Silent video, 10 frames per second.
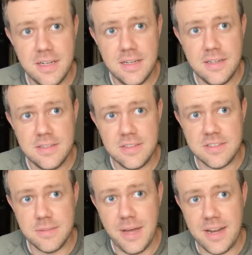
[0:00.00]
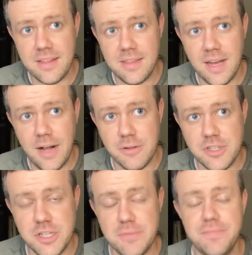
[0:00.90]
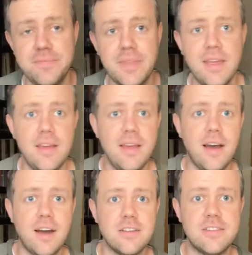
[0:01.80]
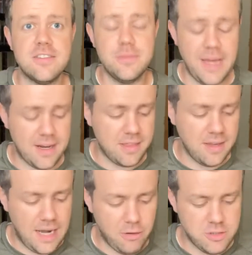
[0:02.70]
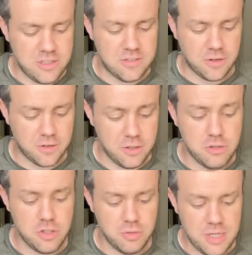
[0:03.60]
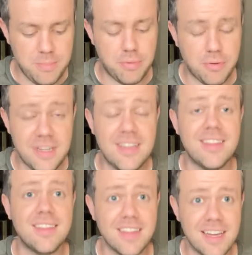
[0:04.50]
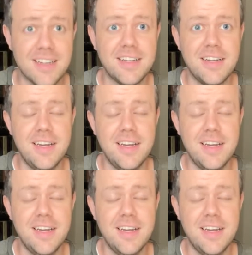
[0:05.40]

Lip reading: systematic theology. Systematic theologies are usually pretty thick.